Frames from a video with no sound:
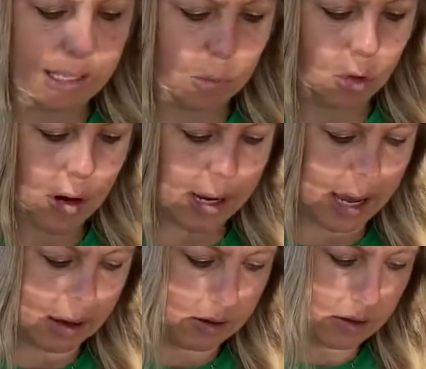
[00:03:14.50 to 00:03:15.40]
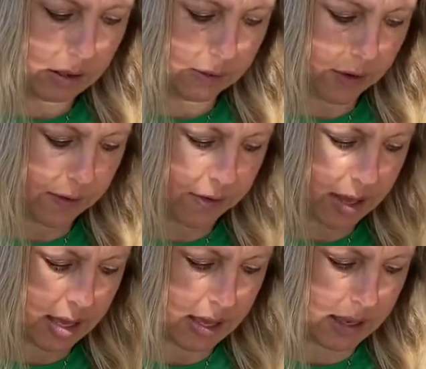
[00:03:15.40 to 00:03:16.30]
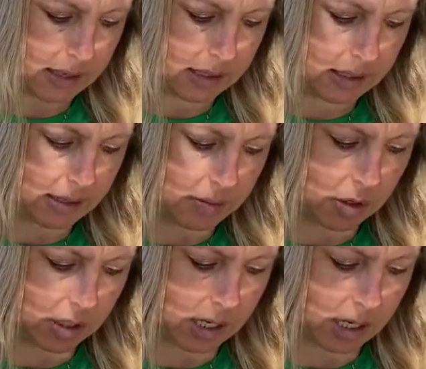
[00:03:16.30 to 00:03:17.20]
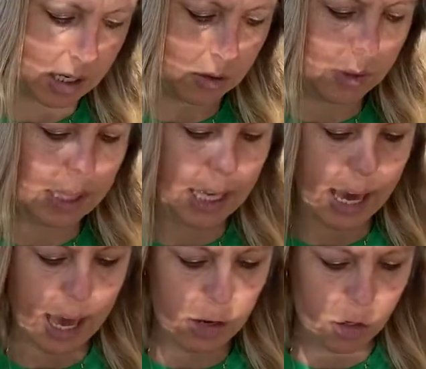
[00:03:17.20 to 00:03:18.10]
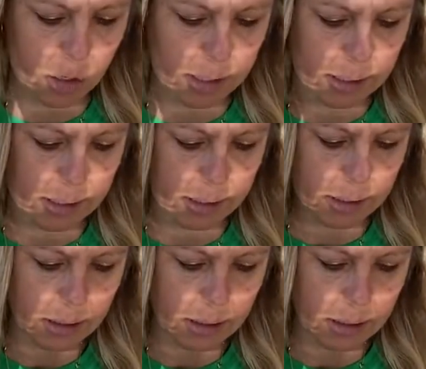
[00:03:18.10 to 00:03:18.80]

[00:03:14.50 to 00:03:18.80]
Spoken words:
some triangles for fins. I'm just gonna use the edges.